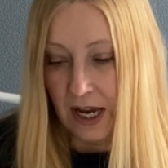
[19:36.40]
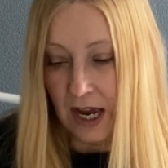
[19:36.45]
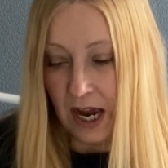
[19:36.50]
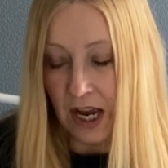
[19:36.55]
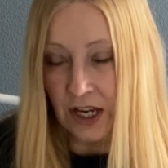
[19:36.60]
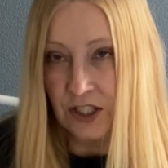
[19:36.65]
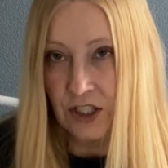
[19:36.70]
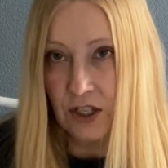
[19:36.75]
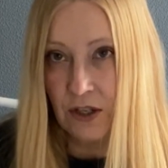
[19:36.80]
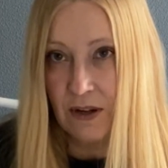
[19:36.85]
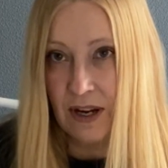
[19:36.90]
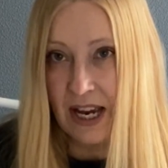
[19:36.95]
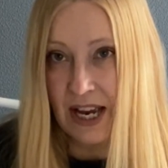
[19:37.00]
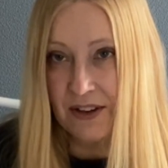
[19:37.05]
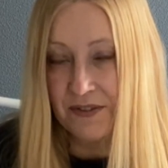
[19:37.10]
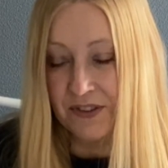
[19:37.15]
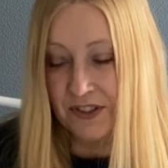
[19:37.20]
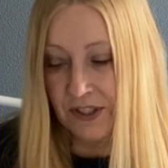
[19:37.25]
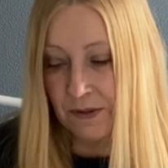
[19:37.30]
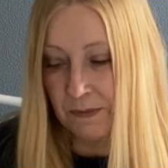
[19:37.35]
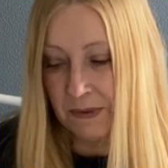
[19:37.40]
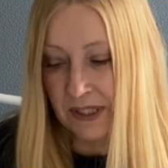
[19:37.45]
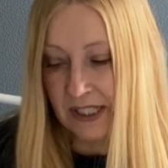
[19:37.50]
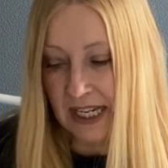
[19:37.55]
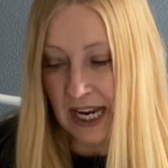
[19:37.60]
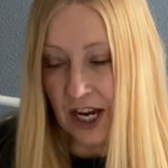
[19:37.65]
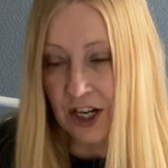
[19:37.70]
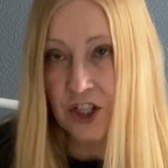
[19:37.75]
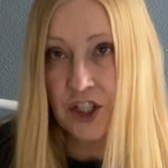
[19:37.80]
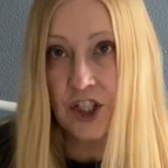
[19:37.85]
I do have some
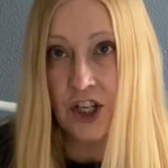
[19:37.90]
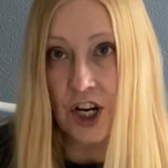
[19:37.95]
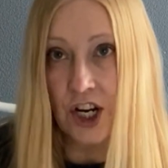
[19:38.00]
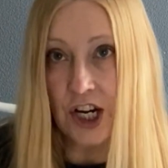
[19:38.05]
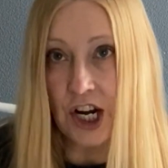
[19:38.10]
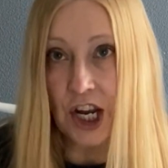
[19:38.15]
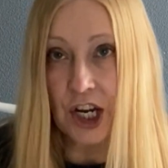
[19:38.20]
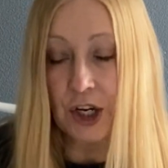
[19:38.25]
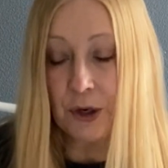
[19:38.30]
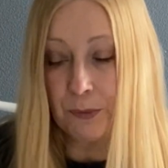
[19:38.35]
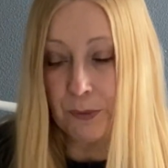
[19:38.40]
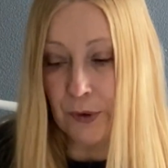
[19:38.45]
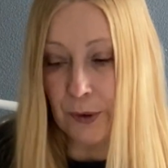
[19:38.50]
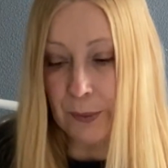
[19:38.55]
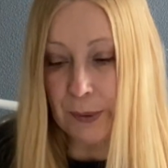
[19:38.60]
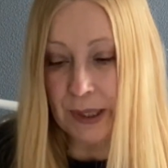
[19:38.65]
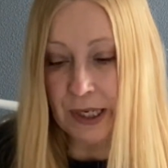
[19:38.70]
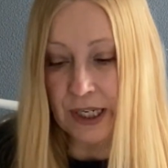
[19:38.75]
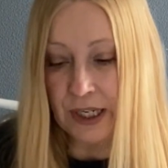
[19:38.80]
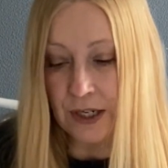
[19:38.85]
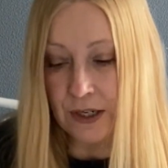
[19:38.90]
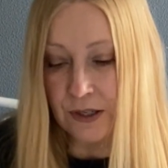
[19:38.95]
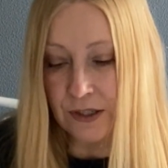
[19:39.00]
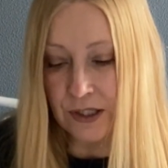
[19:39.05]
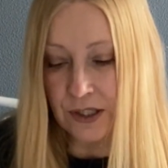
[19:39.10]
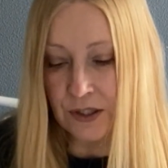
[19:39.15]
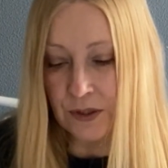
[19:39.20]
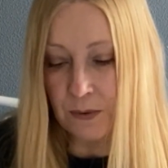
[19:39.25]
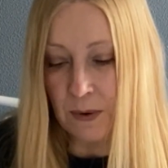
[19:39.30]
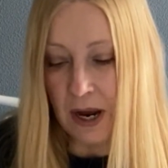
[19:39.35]
stash yarn I could probably use
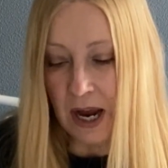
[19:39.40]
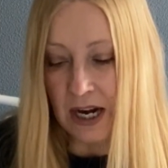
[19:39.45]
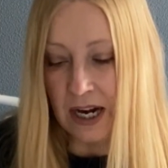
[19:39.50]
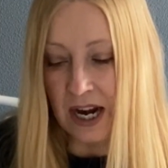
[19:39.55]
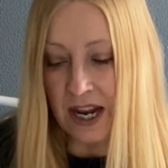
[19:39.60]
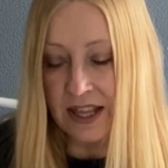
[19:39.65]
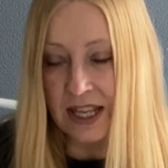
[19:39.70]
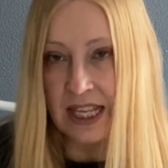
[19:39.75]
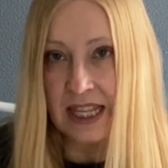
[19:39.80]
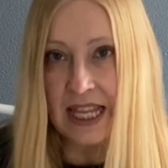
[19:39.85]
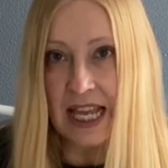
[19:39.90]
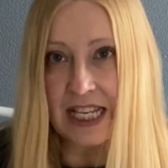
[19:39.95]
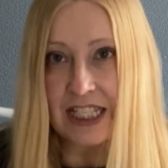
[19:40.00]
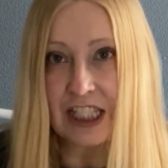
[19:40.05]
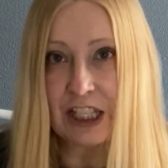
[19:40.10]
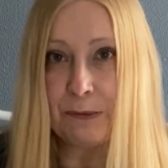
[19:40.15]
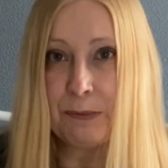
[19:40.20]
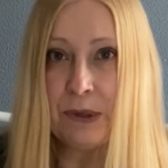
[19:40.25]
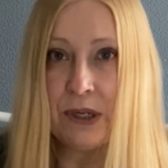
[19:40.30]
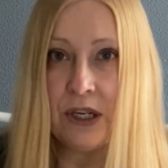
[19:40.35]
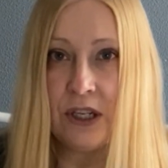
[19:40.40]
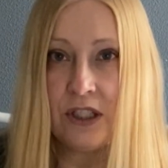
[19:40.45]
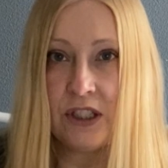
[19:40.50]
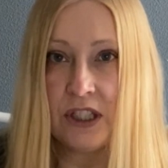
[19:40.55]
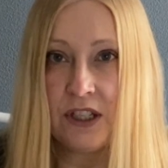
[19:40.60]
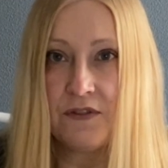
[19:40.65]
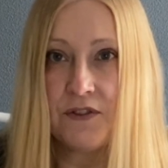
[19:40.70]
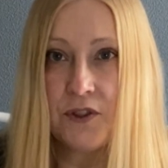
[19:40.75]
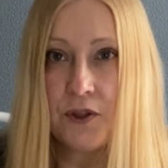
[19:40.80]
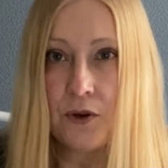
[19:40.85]
as well, and I think that's the beauty
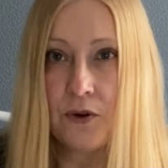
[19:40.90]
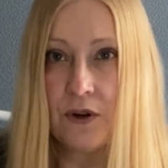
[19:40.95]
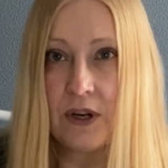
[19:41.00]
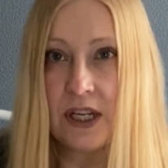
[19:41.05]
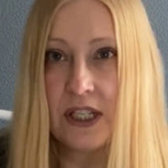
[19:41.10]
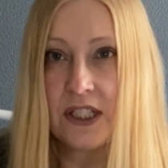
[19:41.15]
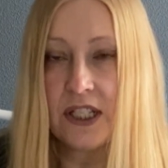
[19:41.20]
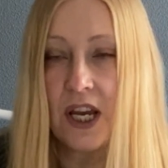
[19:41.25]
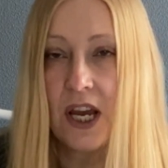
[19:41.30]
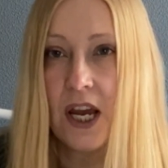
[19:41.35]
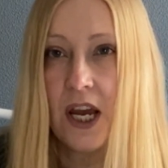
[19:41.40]
of toys.